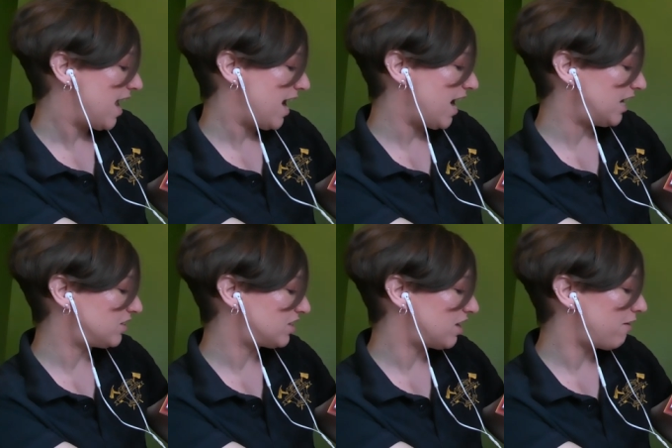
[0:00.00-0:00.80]

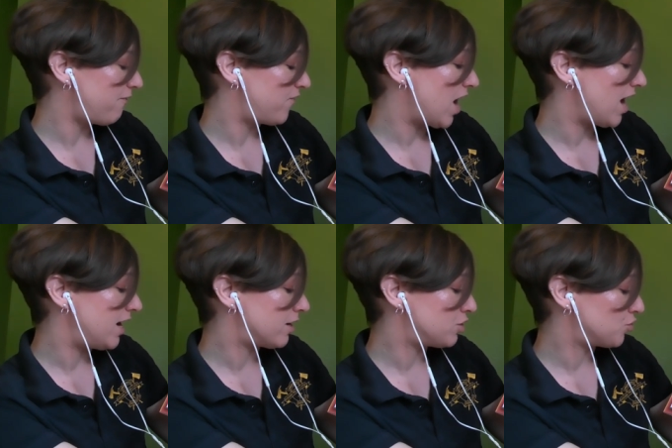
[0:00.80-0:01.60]
It's the
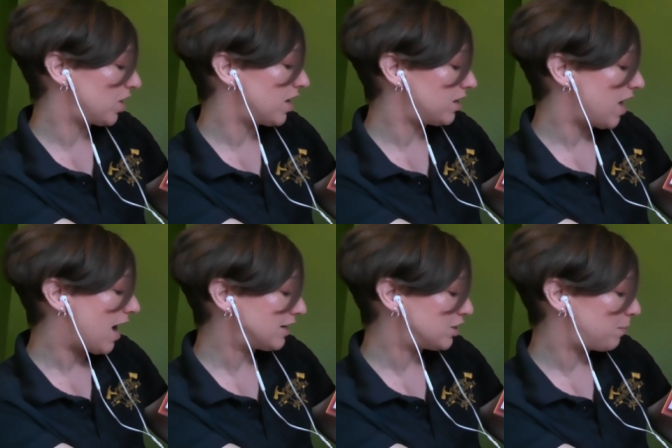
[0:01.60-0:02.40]
fire drill,
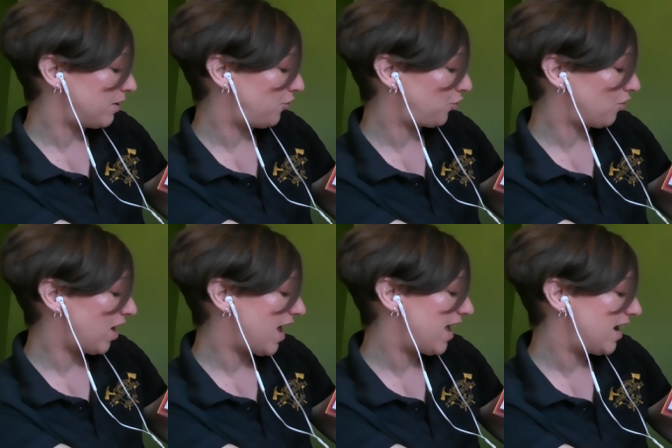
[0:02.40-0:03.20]
Octopus
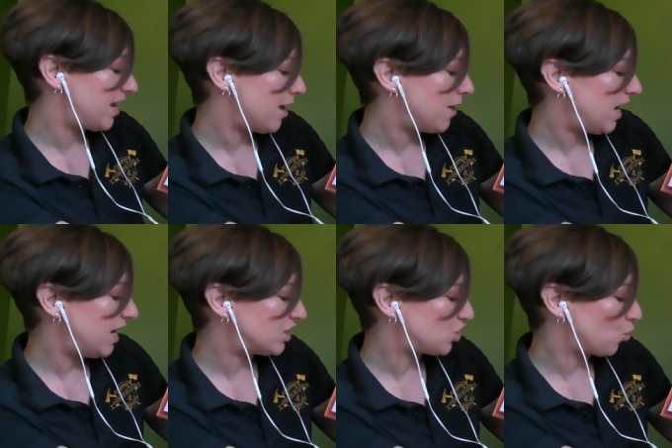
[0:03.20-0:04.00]
cried.
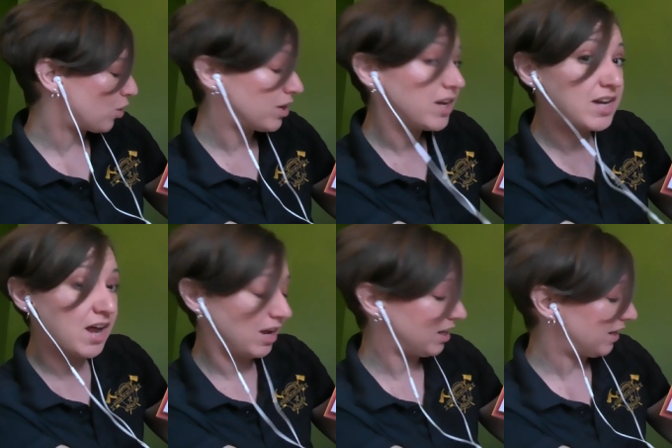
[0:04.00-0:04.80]
He squirted
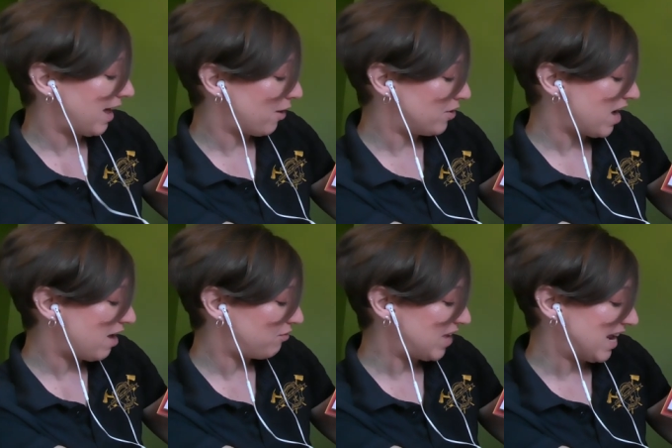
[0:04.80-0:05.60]
a cloud
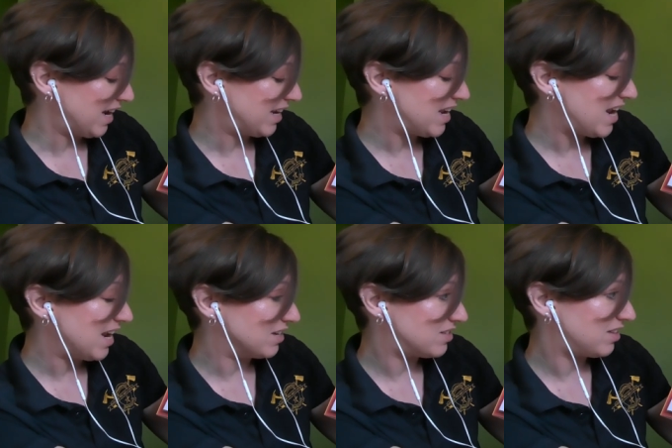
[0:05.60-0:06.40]
of ink
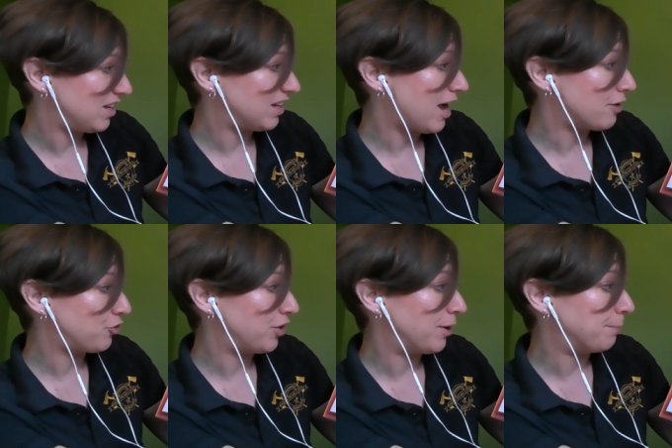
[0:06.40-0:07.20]
into the
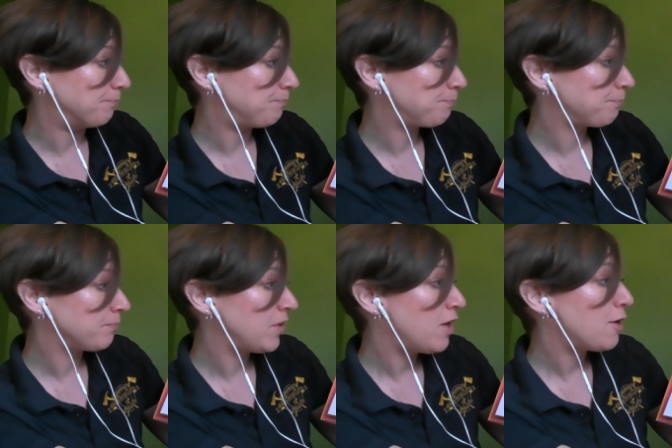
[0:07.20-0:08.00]
classroom.
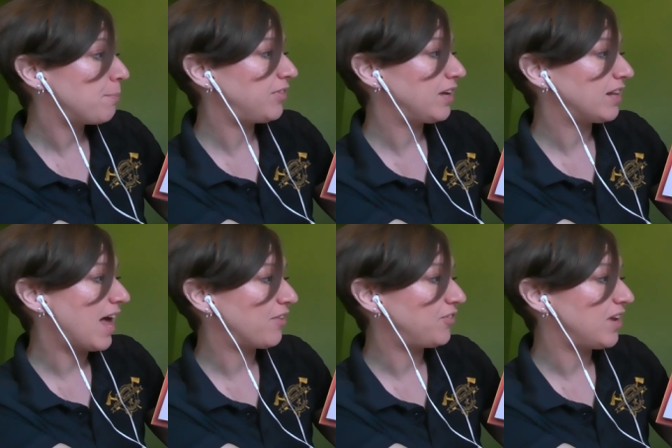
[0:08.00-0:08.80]
But the
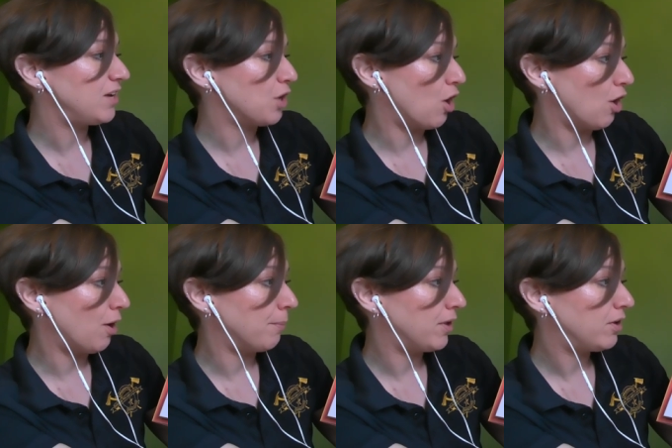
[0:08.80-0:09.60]
class stayed
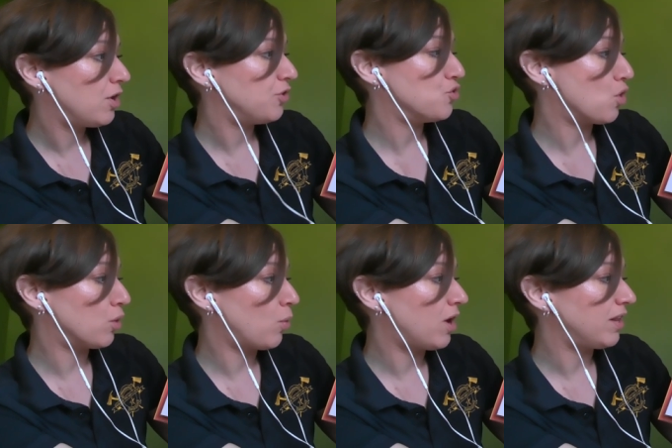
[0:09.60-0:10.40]
calm.
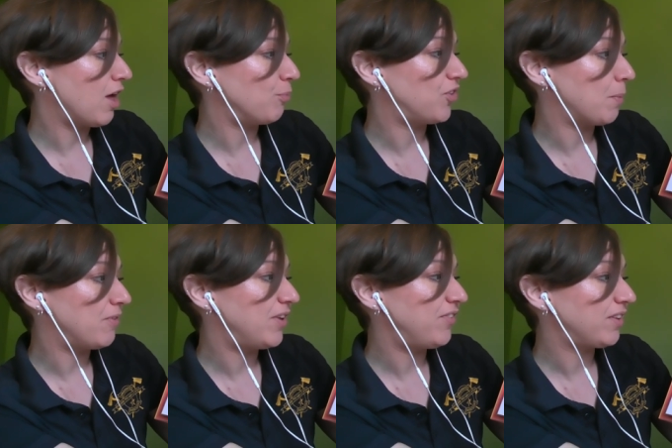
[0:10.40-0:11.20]
Narwhal helped some
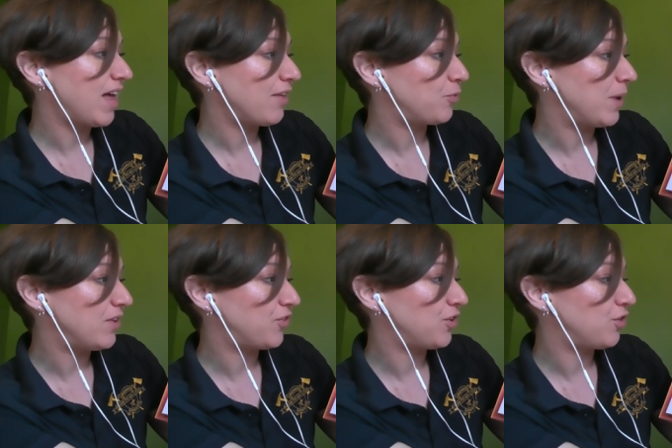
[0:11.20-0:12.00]
of his
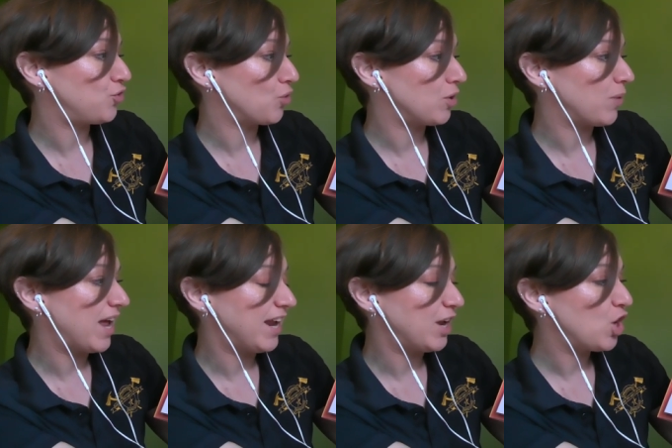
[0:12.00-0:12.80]
classmates to the
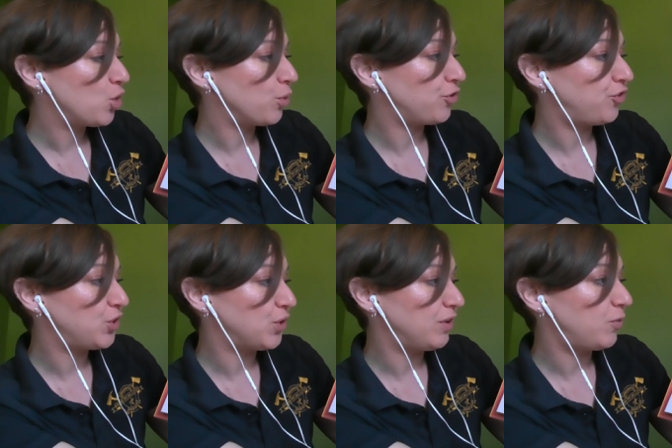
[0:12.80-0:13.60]
doorway, where
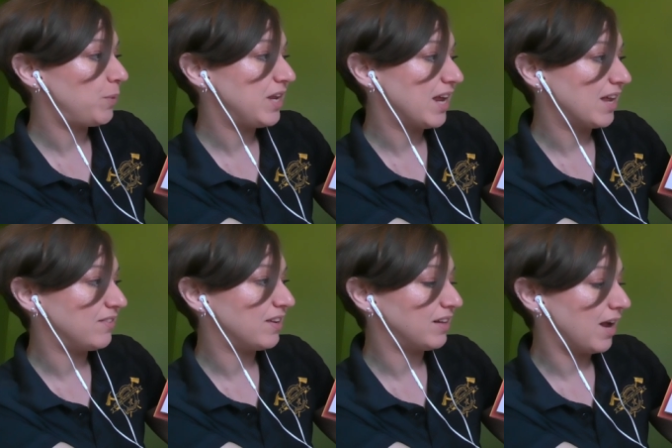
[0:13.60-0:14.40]
students began
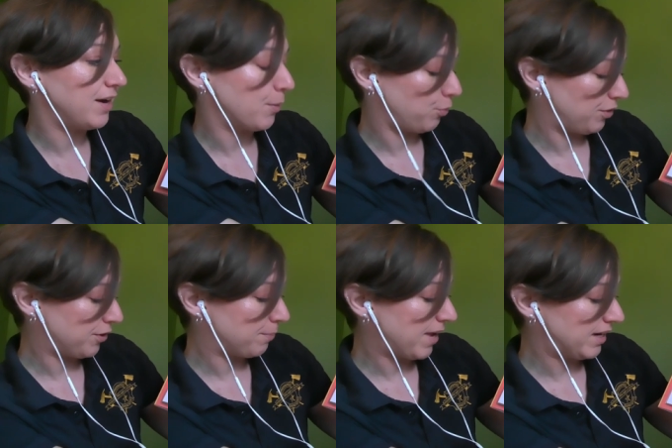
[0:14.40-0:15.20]
to line up with
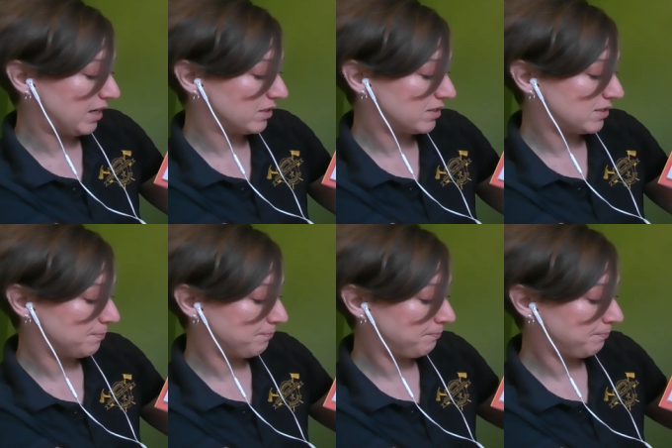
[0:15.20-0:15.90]
their buddies.